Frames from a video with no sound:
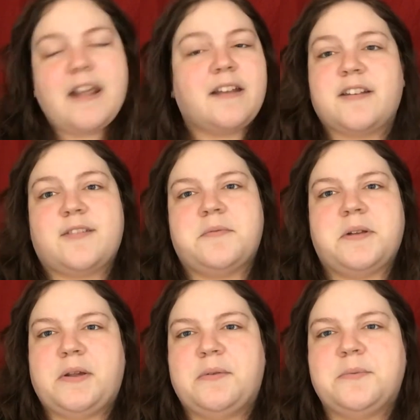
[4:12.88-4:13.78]
It doesn't
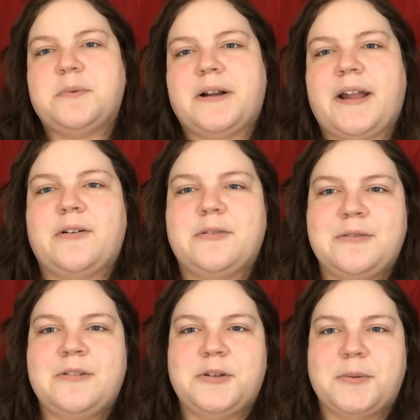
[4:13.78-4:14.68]
really work out
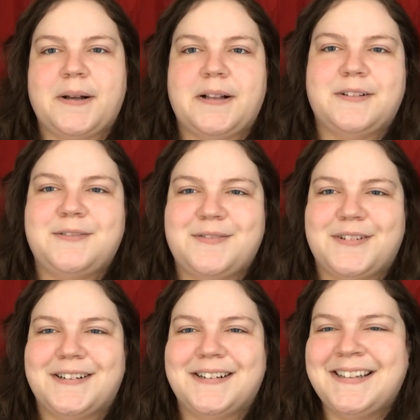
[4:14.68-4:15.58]
too well
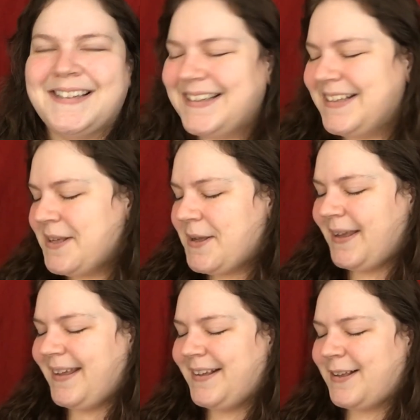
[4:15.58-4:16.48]
for
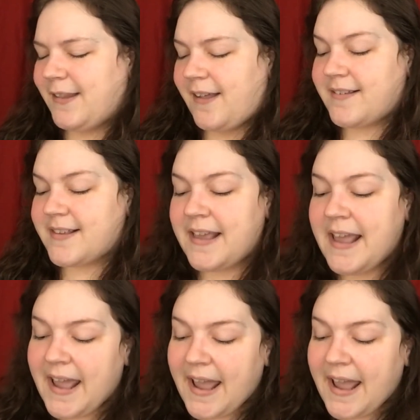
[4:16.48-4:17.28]
Colossus.